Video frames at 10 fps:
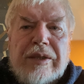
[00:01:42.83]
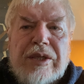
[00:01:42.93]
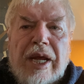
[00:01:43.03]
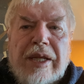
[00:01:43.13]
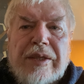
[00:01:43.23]

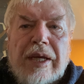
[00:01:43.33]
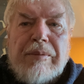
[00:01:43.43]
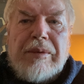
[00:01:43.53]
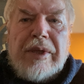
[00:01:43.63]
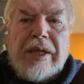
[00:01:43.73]
train
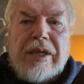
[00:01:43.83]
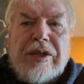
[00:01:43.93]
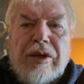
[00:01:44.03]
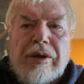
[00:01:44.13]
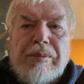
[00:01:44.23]
them
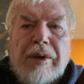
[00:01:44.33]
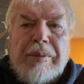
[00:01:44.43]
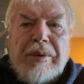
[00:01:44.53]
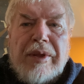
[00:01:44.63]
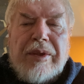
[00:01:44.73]
to open
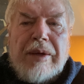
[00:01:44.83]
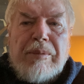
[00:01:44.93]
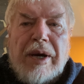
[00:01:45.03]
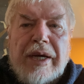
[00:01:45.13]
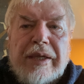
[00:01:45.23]
up their
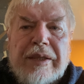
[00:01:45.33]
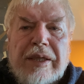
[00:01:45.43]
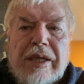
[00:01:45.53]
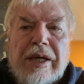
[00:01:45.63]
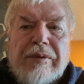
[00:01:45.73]
mind
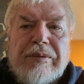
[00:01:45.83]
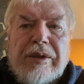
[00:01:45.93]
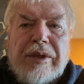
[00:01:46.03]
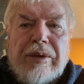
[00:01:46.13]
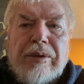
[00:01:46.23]

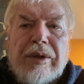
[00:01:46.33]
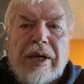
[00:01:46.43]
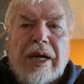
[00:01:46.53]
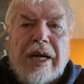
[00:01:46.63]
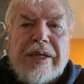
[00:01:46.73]
for a new
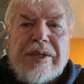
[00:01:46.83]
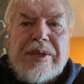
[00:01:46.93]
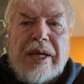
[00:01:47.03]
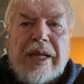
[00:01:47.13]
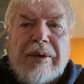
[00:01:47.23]

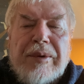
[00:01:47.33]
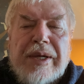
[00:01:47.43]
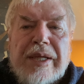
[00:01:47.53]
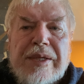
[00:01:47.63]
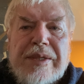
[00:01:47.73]
understanding what it
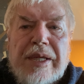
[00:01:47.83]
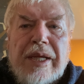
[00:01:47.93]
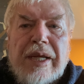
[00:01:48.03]
is